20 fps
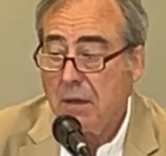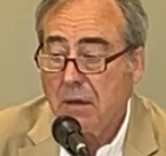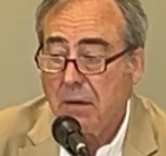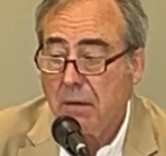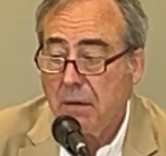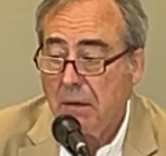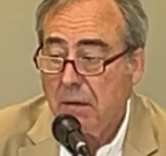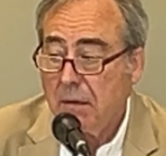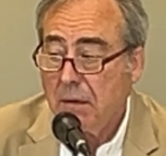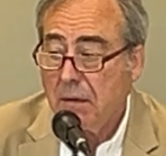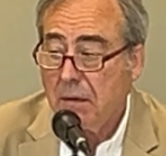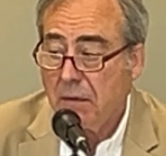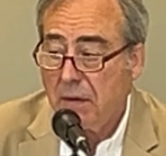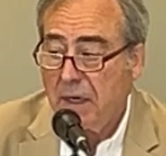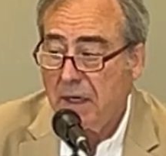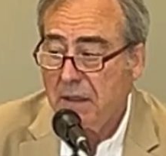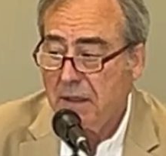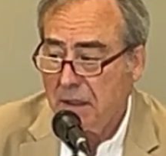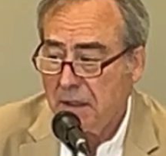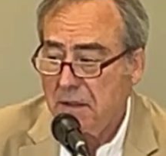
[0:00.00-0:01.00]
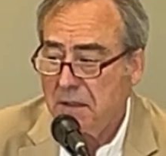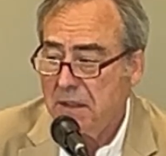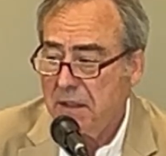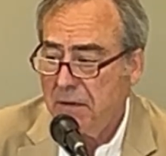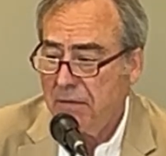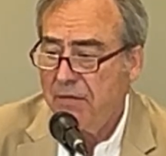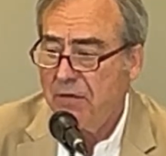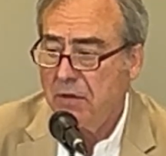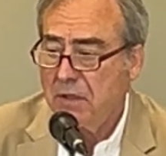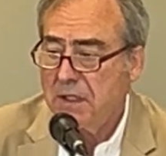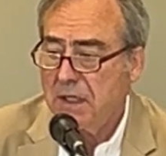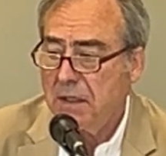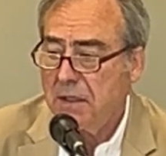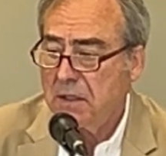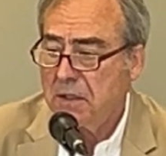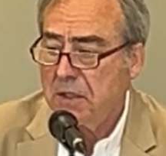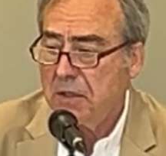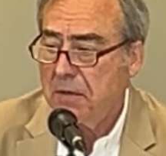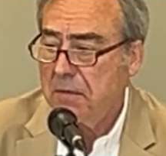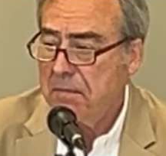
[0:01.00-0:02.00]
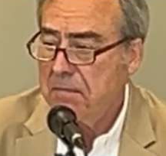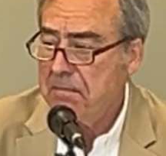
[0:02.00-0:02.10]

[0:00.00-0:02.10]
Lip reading: Correct, at the first sentence there.